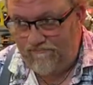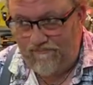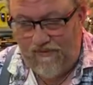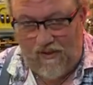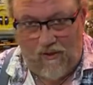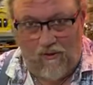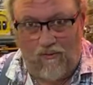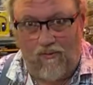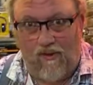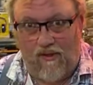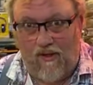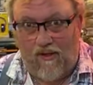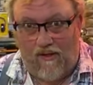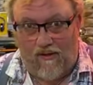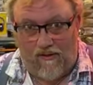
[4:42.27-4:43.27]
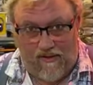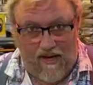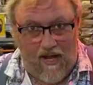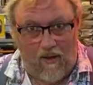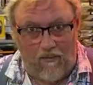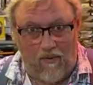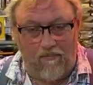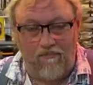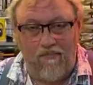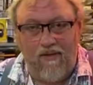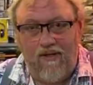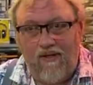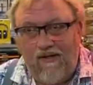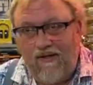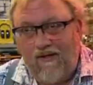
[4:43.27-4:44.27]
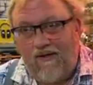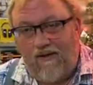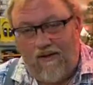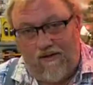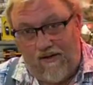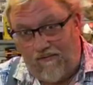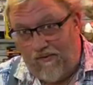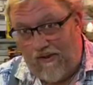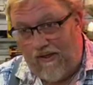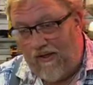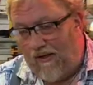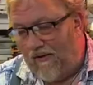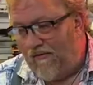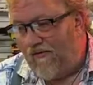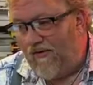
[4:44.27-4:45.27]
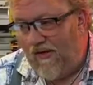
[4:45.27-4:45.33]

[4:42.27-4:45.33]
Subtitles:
an album and everything else.